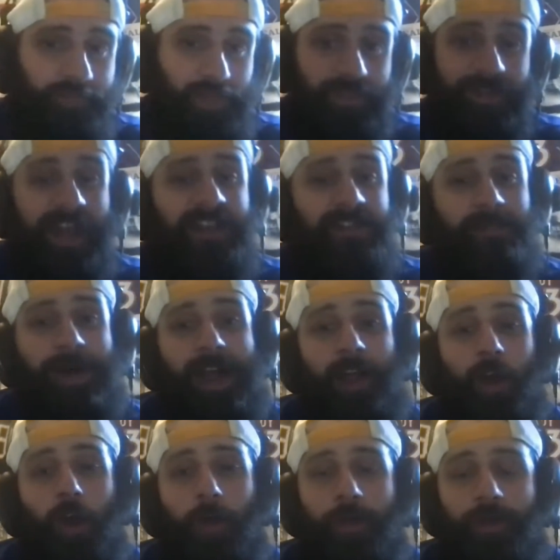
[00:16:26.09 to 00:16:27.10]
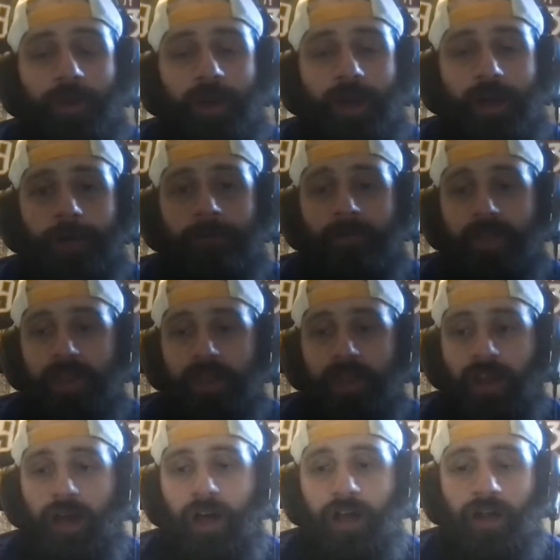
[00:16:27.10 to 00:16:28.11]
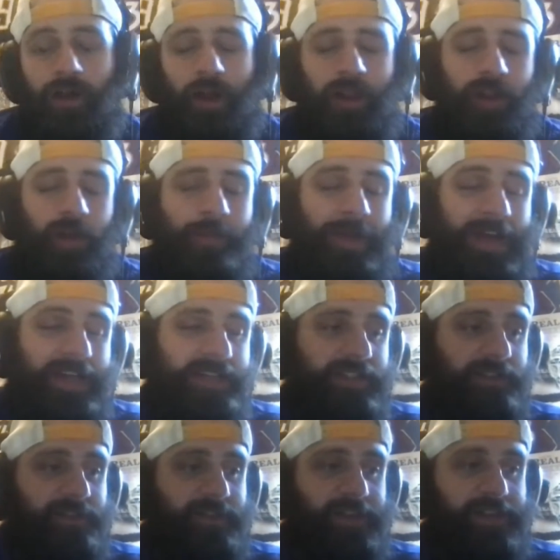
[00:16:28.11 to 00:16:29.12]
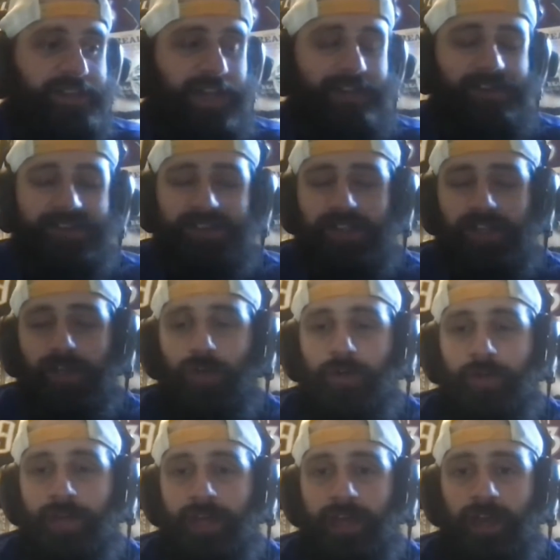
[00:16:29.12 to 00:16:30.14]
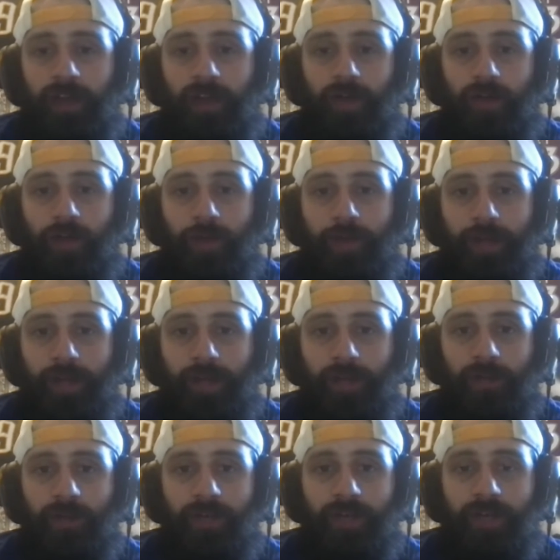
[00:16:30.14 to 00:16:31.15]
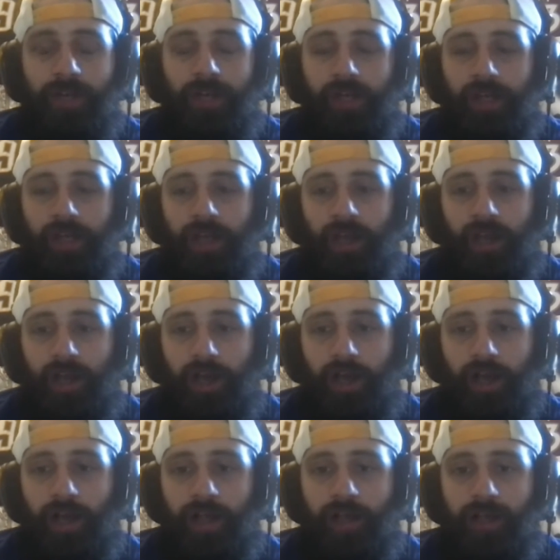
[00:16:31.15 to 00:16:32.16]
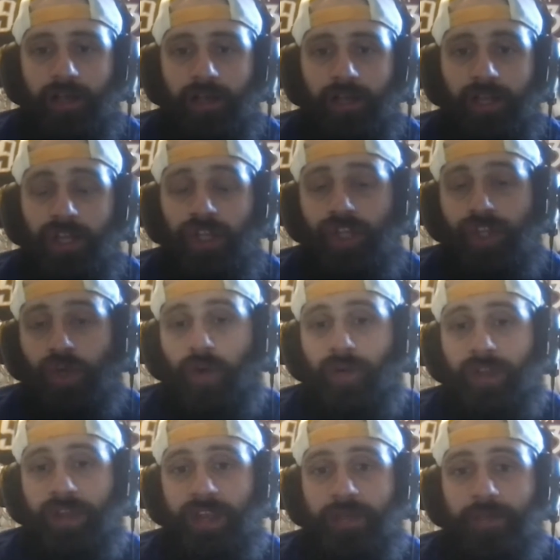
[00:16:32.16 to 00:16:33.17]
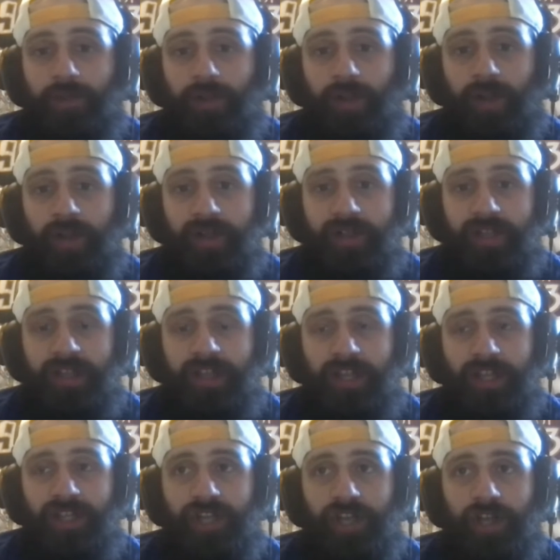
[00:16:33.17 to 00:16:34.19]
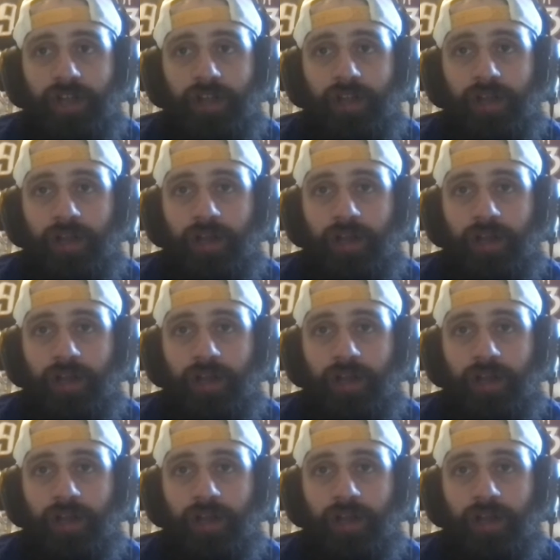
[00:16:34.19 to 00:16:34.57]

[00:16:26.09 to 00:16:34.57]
that's my hope. Other positive things, obviously, UPL, Ukko-Pekka Luukkonen. He showed that he belongs in the NHL.